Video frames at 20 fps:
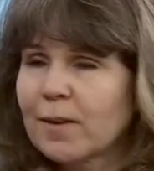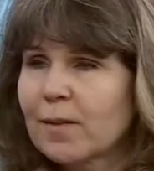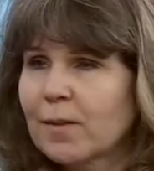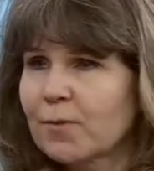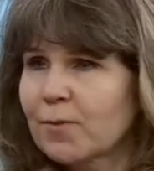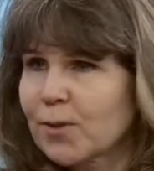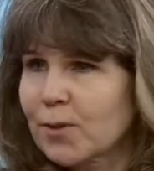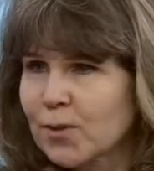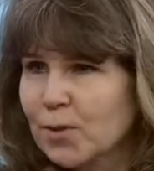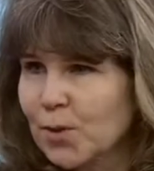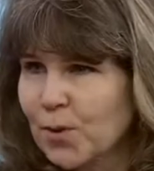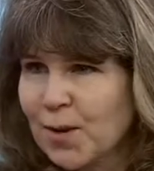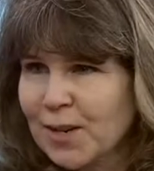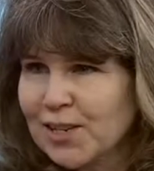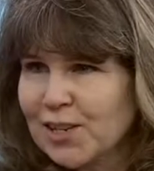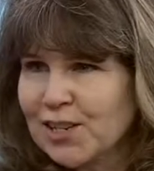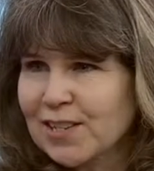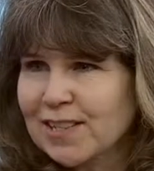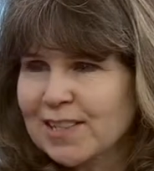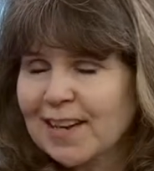one of the first
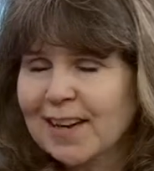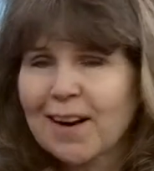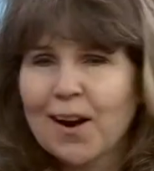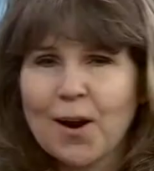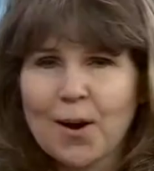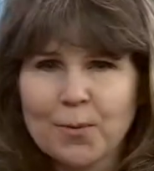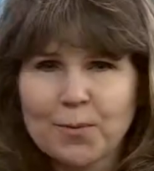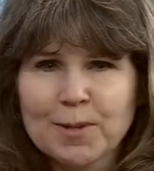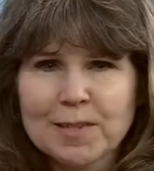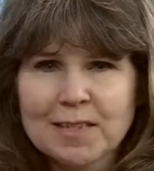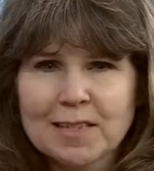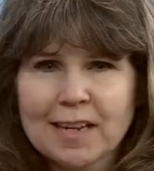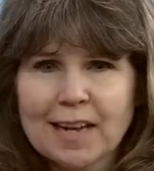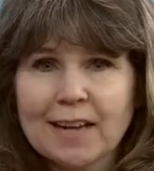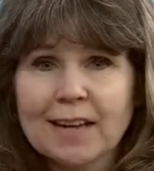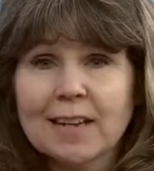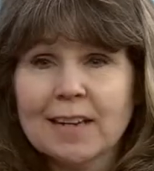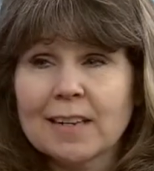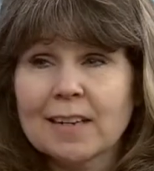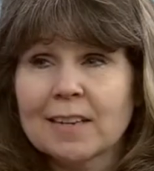questions I always
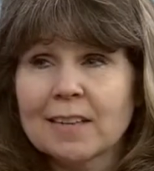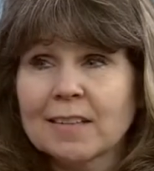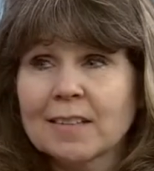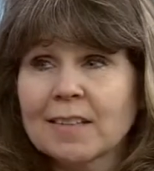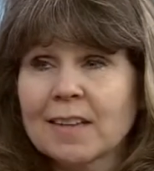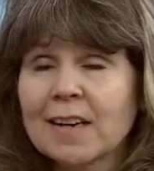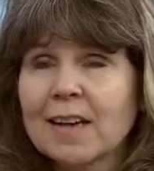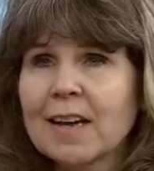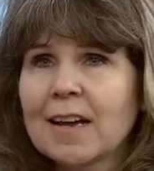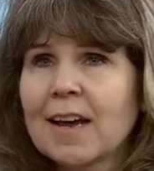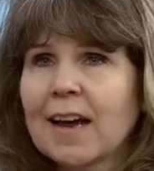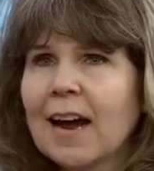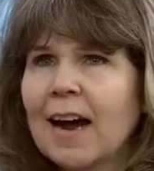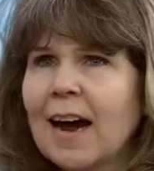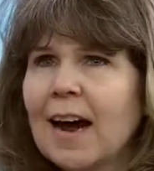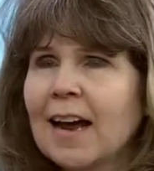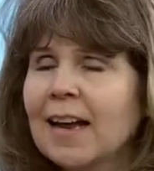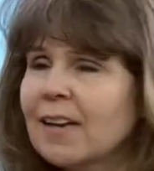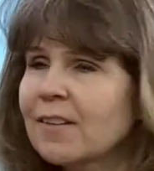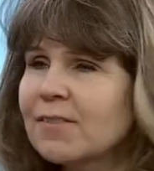get is,
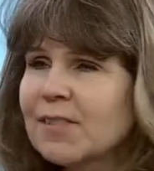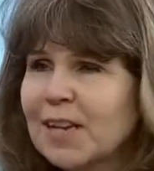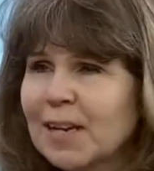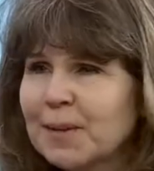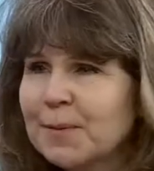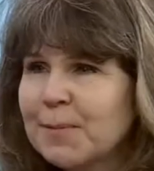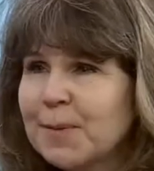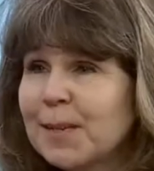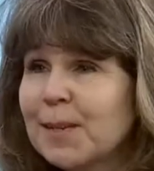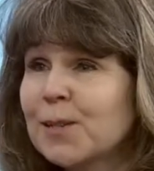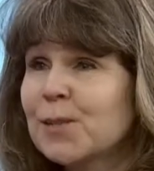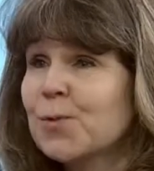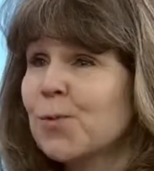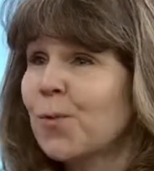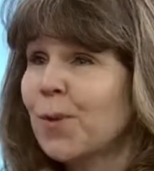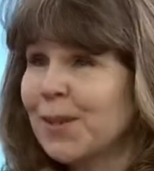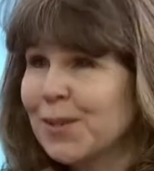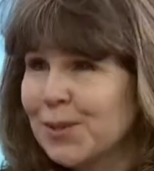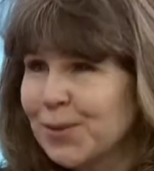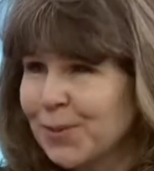I have diabetes,
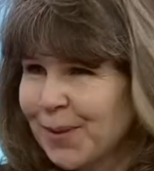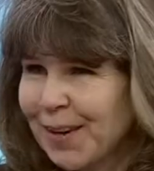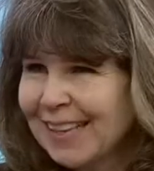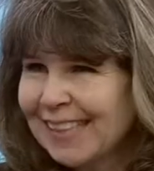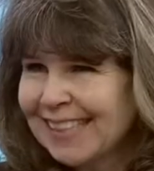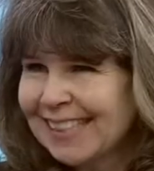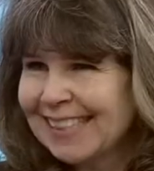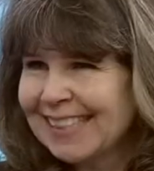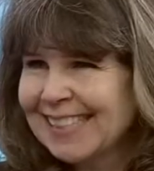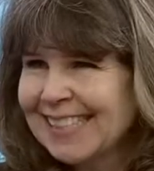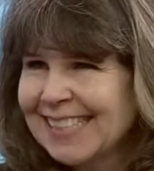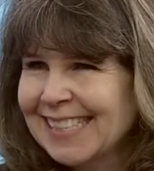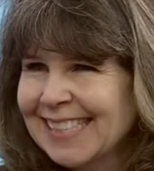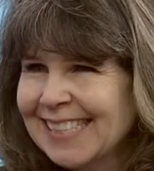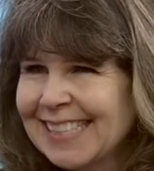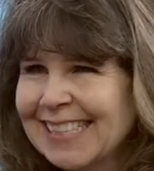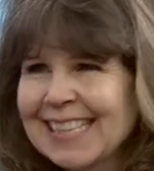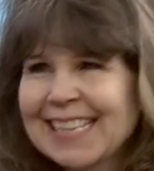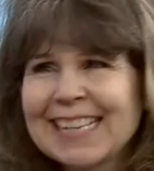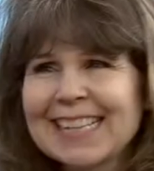what do I eat?
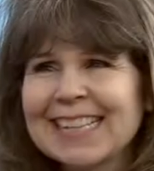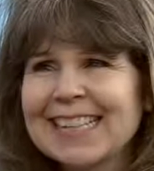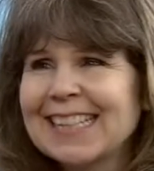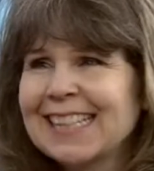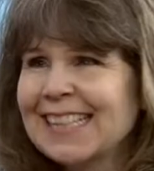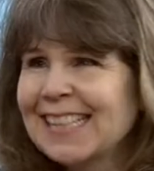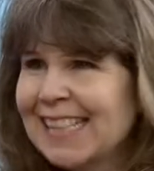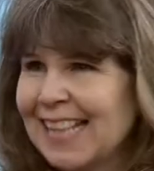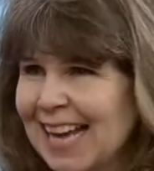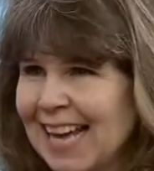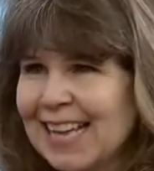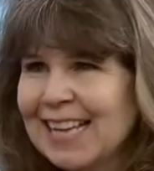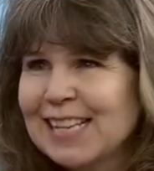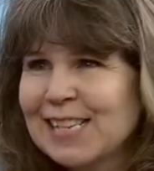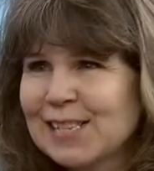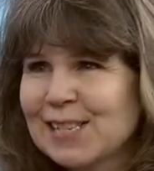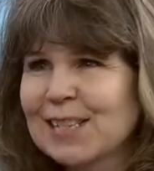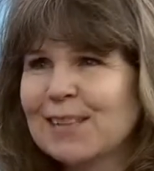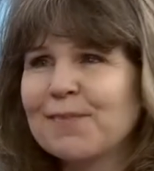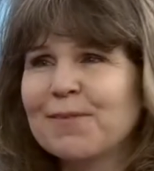Mm -hmm. That
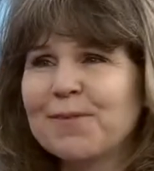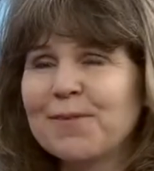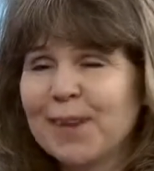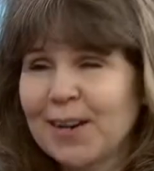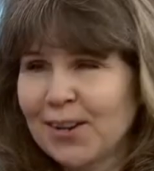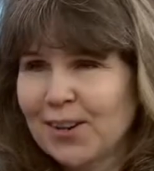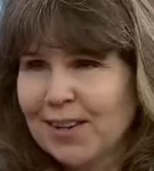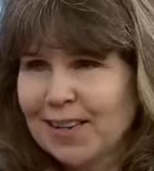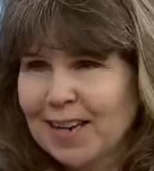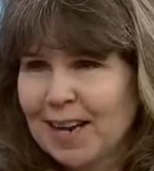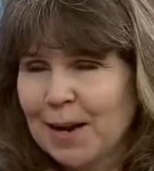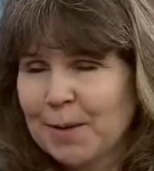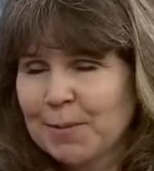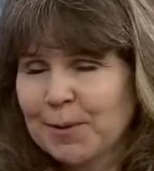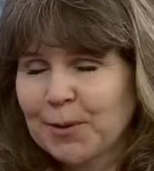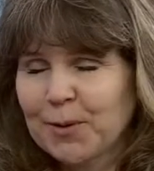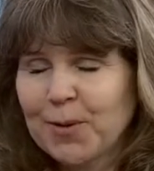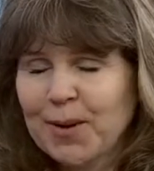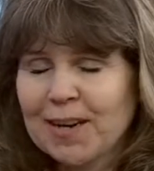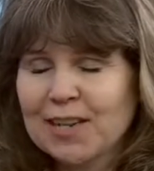is the very
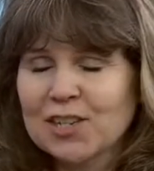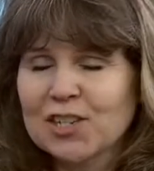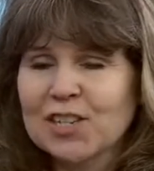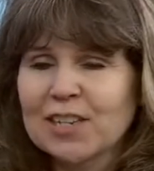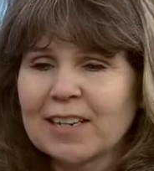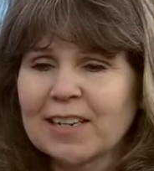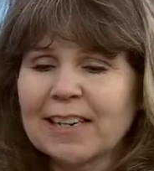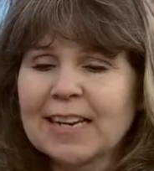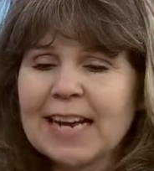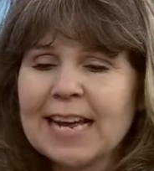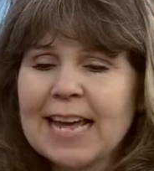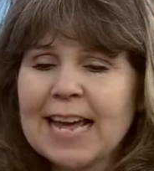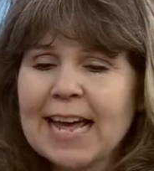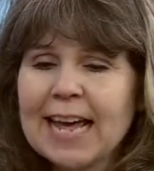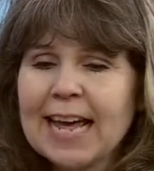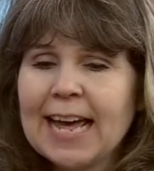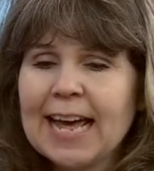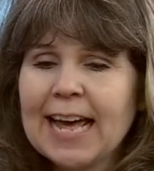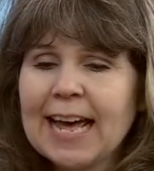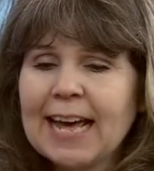common question.
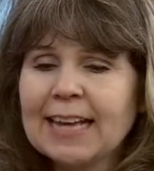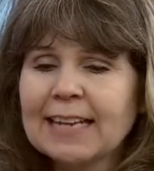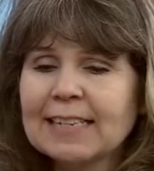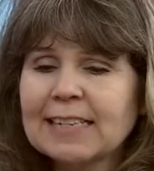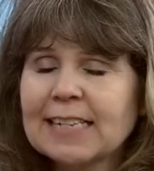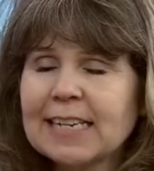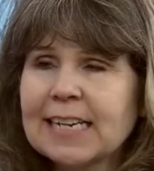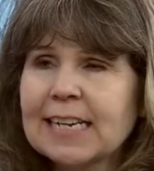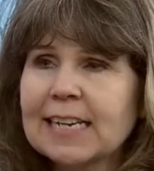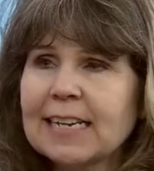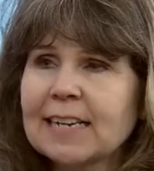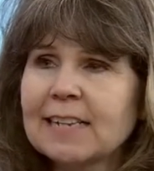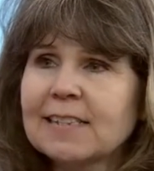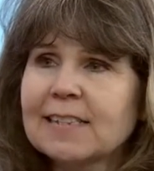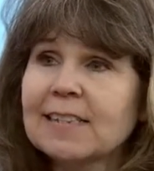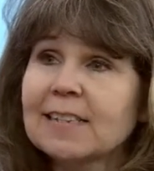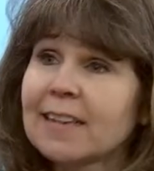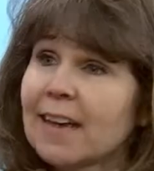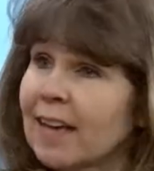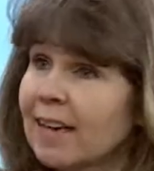And
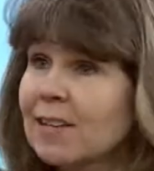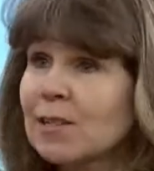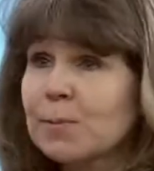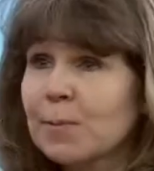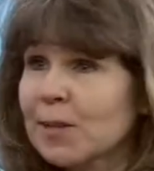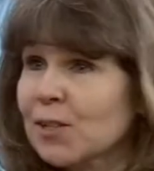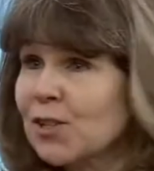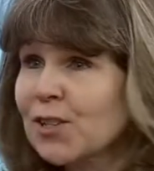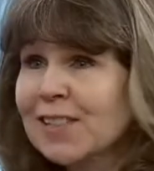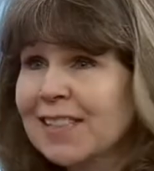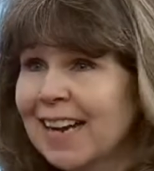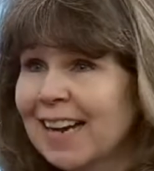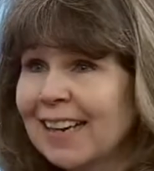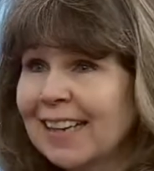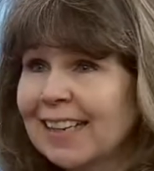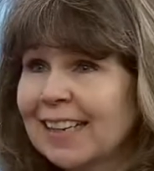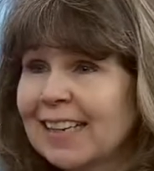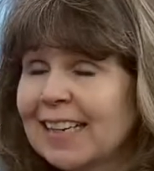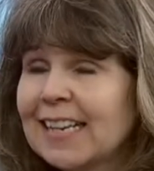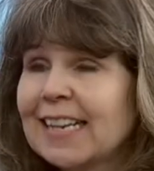it's not a special
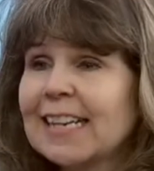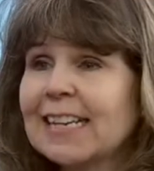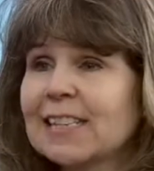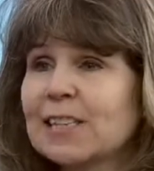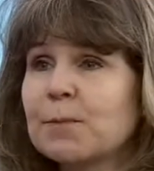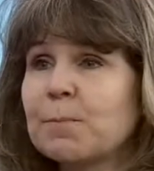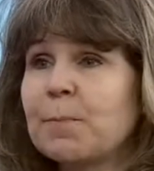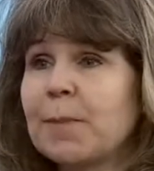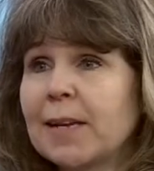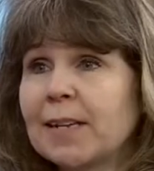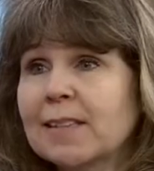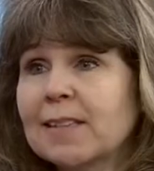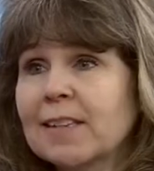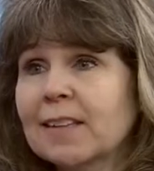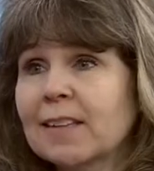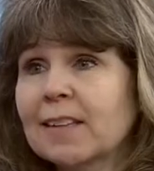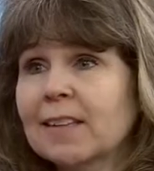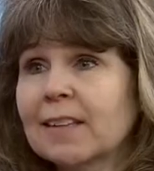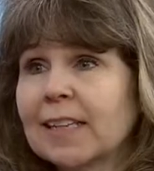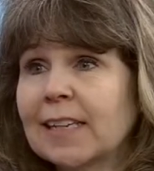diet, it's
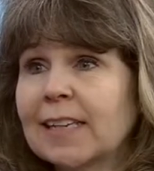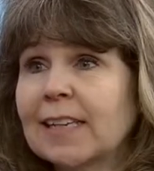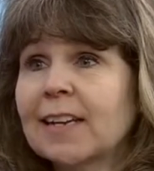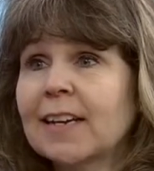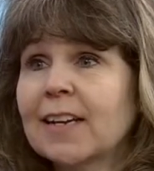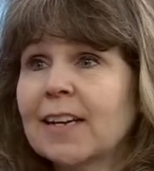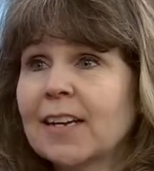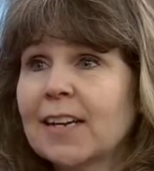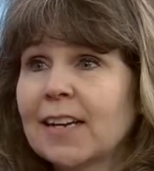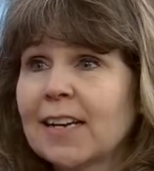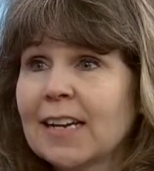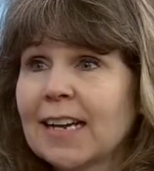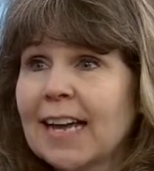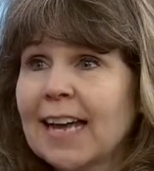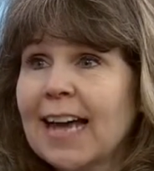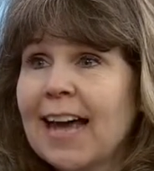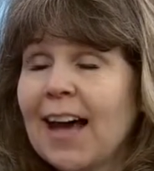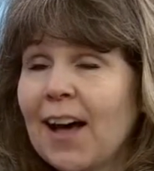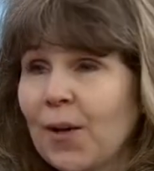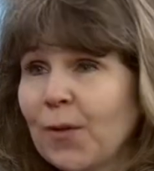basically
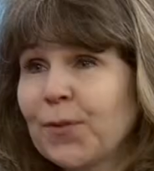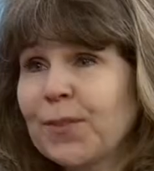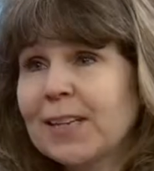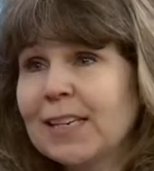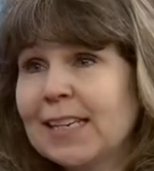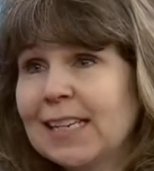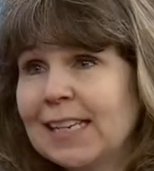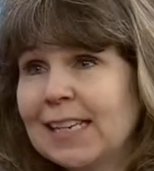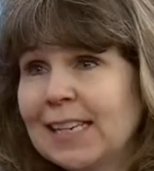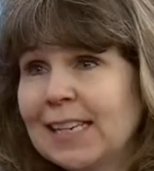healthy